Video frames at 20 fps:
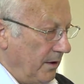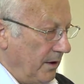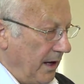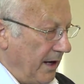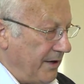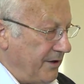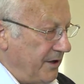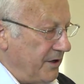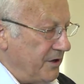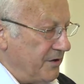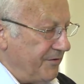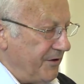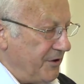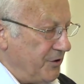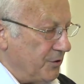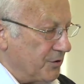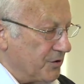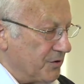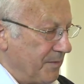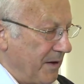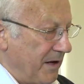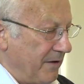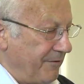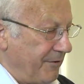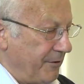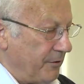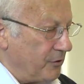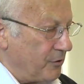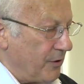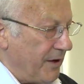And individuals may
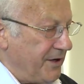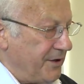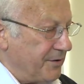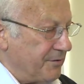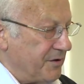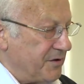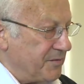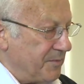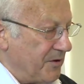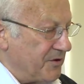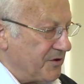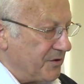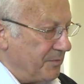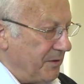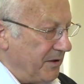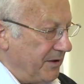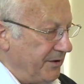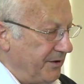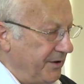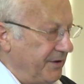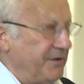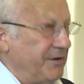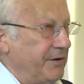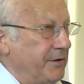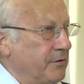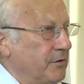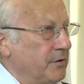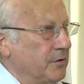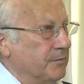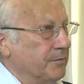feel greater responsibility to the
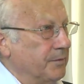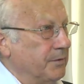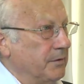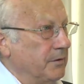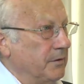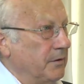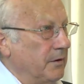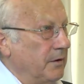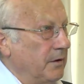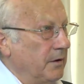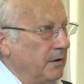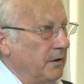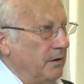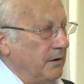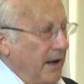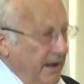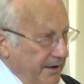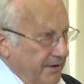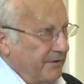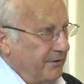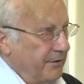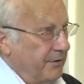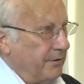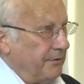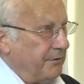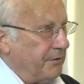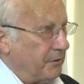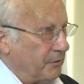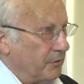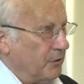group, and
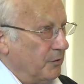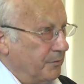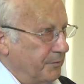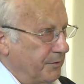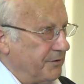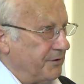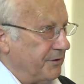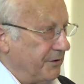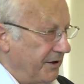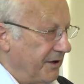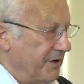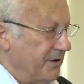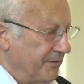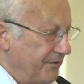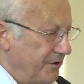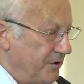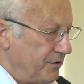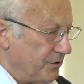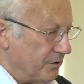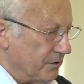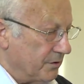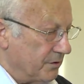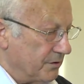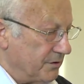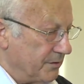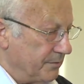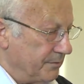the group to the individuals.